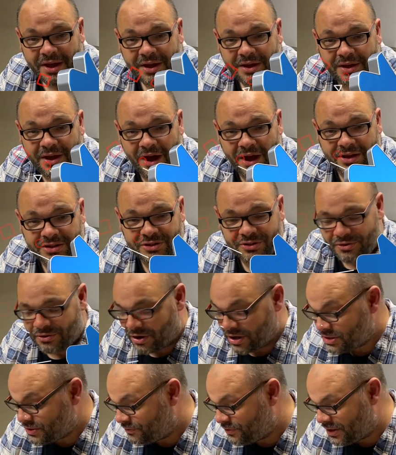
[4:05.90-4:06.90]
cards
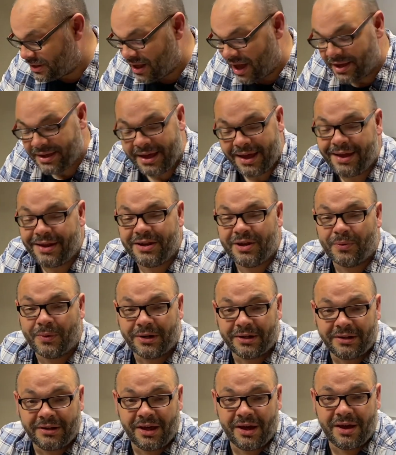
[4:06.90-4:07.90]
across. If you like it and you want
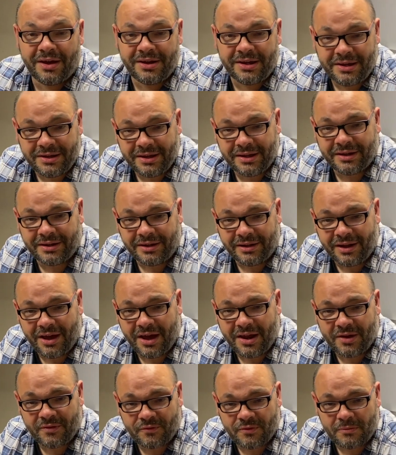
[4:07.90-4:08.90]
to learn it, you can
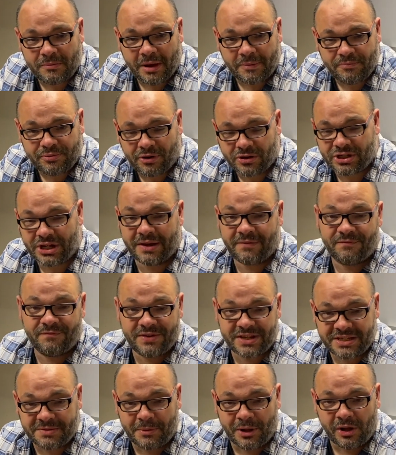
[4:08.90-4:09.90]
learn it from my project
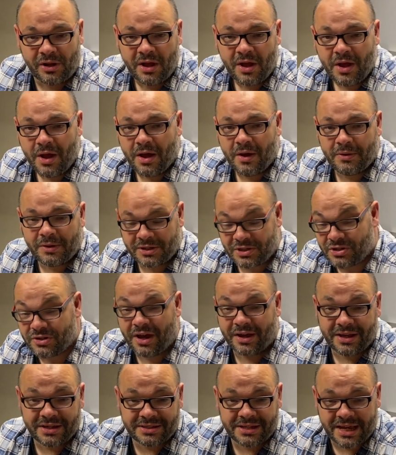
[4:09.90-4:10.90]
Visible, which,
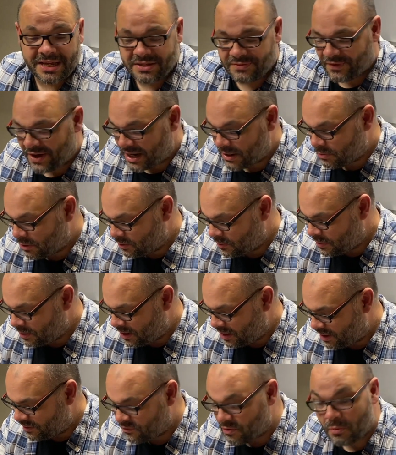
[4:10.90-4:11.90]
like I say, is available
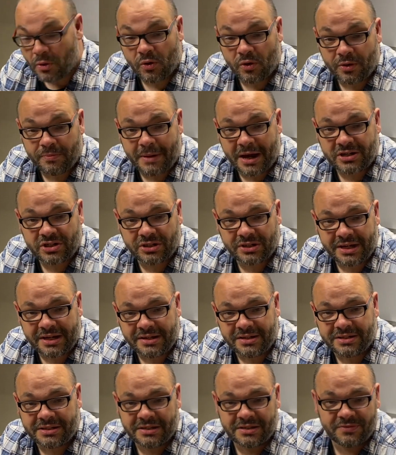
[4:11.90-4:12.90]
uh, from all good magic
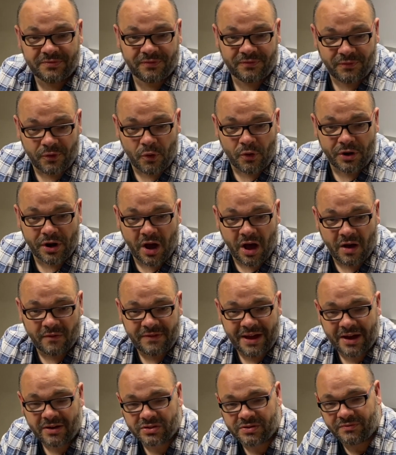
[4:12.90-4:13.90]
dealers. It's four and a half
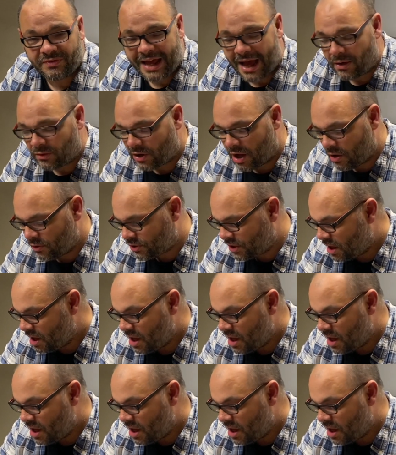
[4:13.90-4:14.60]
hours of download.